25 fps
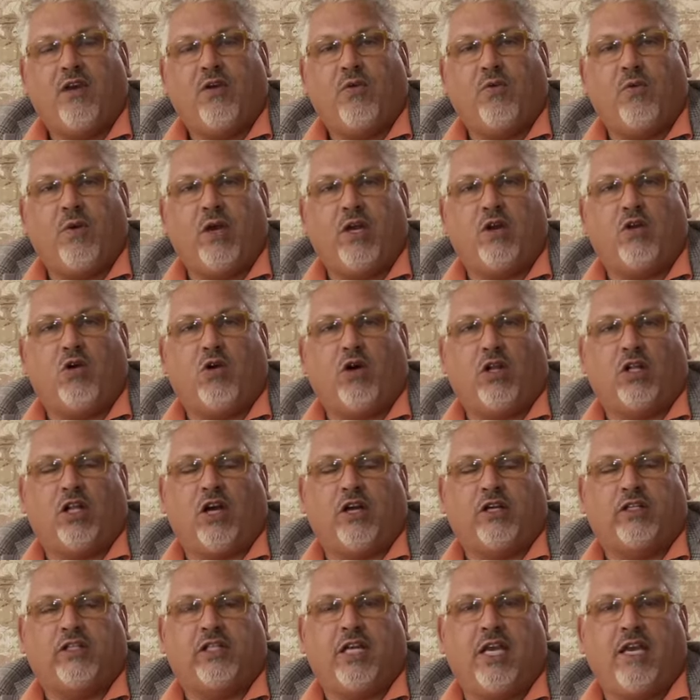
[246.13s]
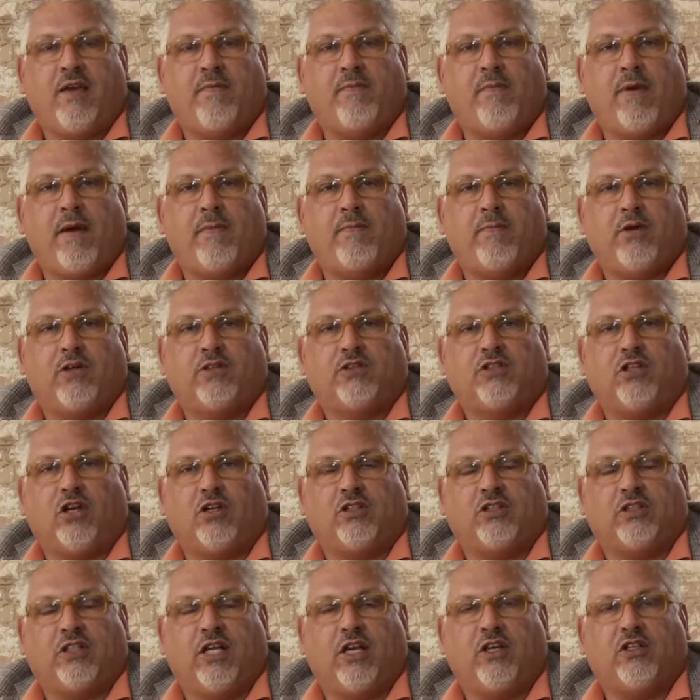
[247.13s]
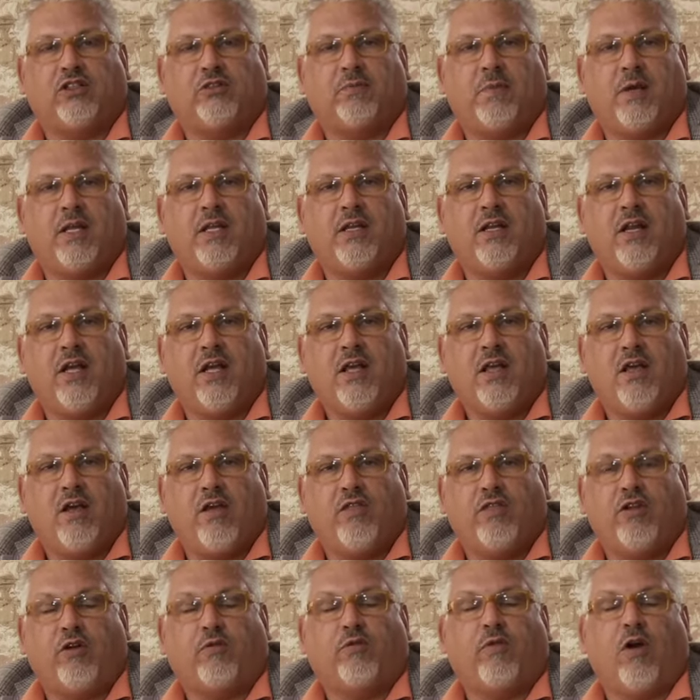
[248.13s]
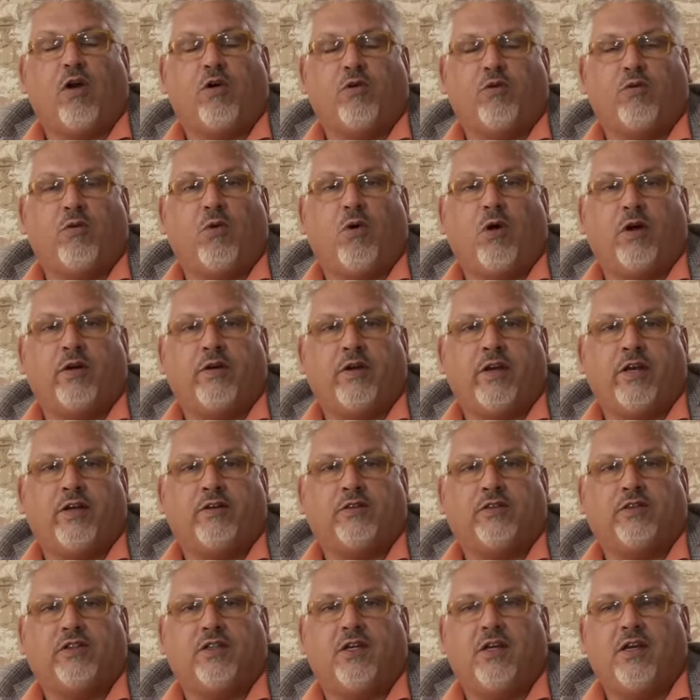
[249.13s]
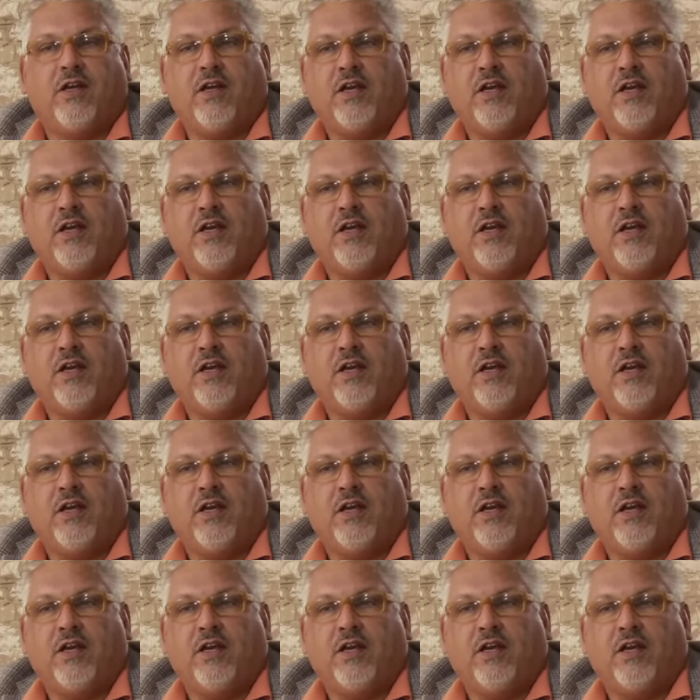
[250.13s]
we call our team members, our salesmen, the road warriors.